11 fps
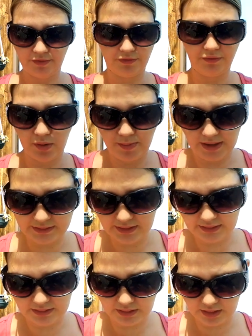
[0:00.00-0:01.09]
$4, that's
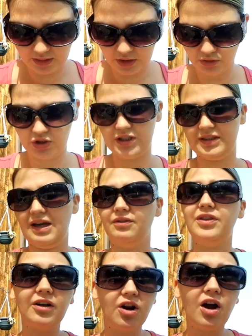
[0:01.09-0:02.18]
a huge discount.
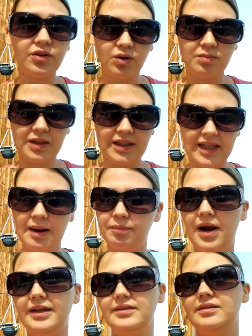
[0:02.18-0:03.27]
They're not normally that
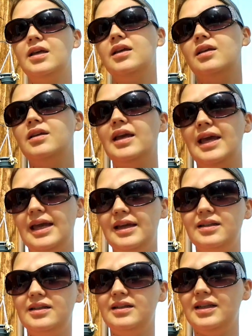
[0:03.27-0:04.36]
price.
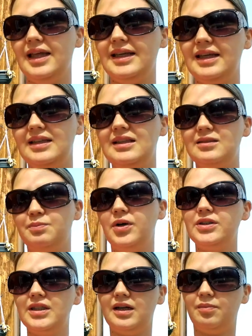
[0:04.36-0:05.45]
In these
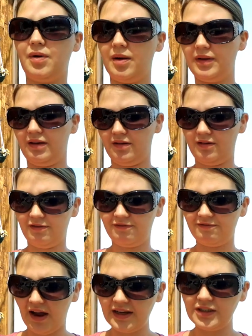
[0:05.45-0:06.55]
books, I could probably
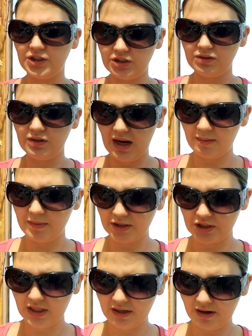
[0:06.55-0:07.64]
find you how
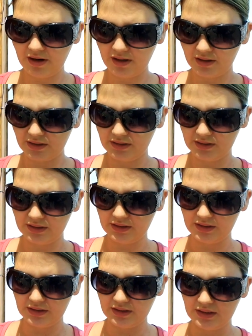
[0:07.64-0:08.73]
much they are,
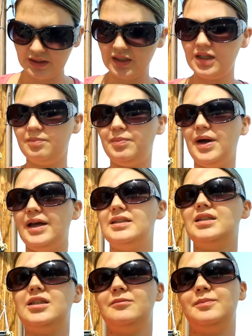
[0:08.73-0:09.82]

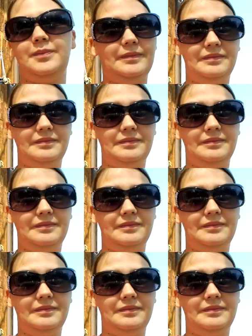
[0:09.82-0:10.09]
but